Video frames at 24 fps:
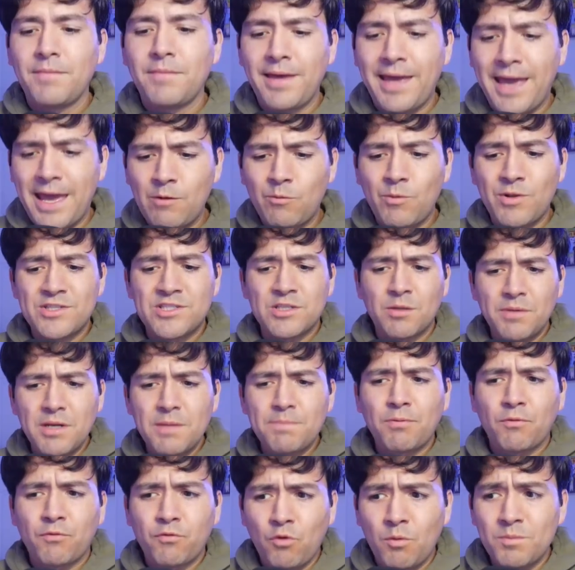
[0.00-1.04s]
And when somebody
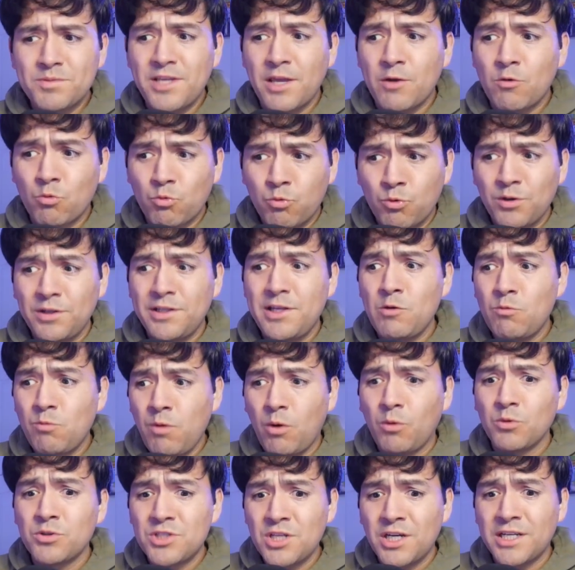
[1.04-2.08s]
performs a really
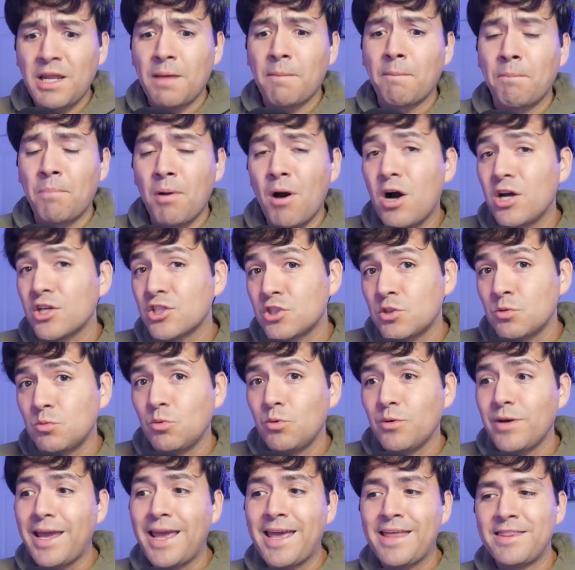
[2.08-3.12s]
well done
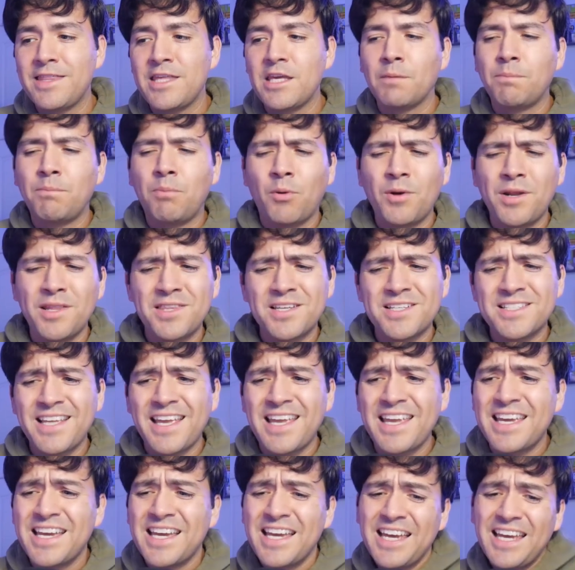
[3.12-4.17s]
impossible and the opponent does
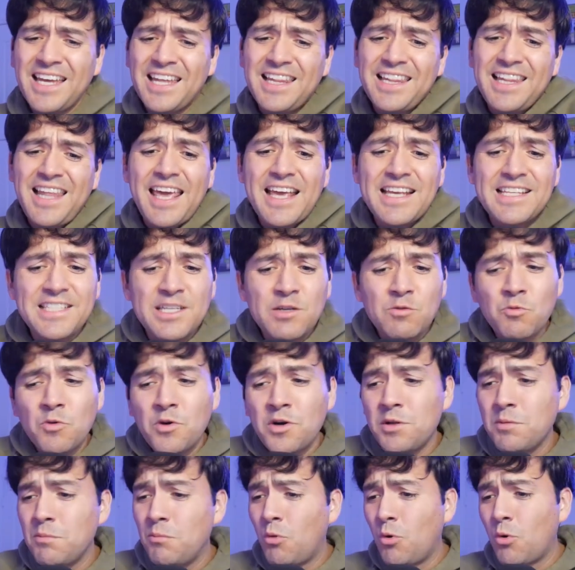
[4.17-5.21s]
a lazy
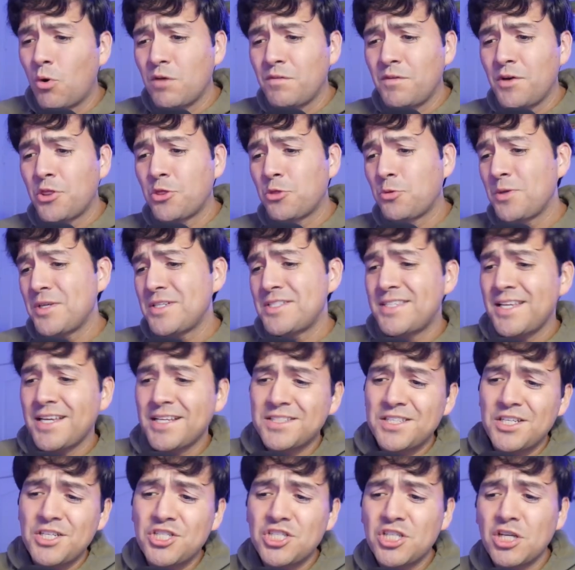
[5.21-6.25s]
one, more of a
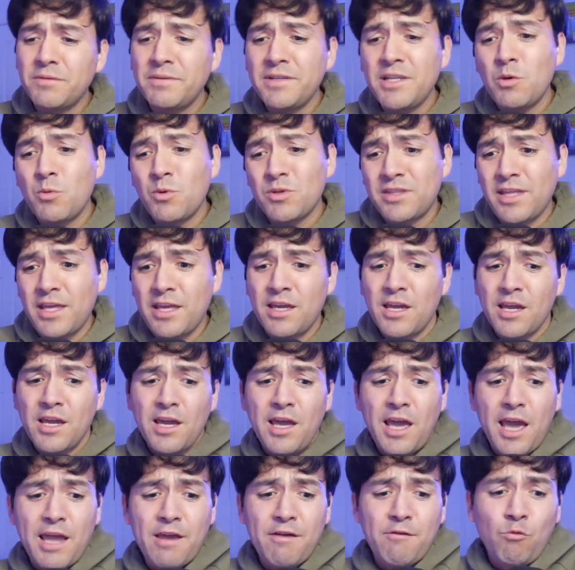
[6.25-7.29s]
360 shove-it with a,
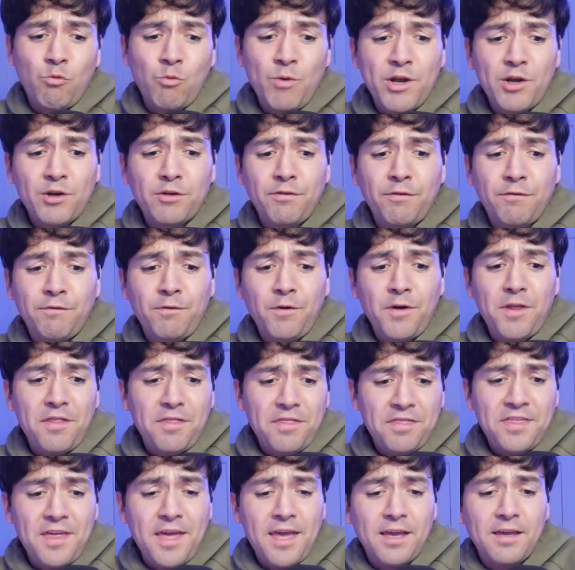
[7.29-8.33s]
a weird
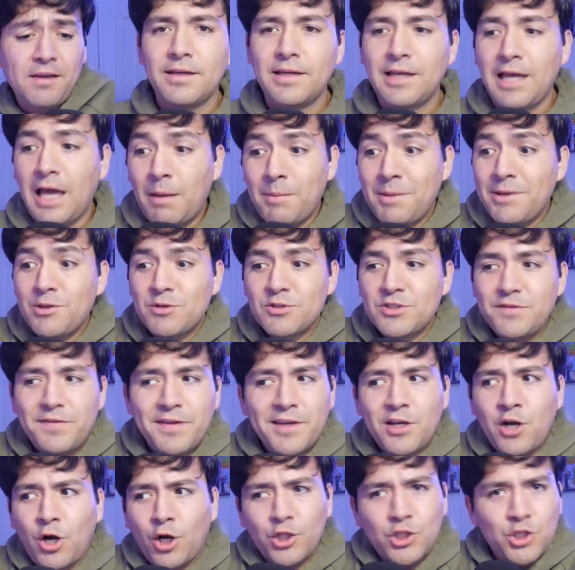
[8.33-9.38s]
foot thing. I mean, there's
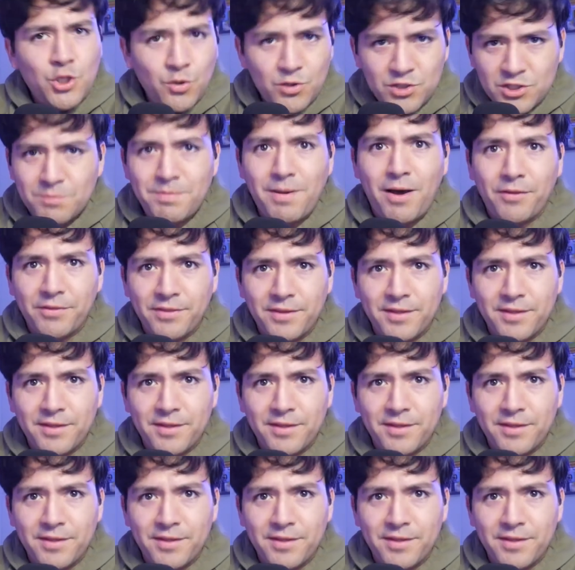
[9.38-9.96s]
even cartoons about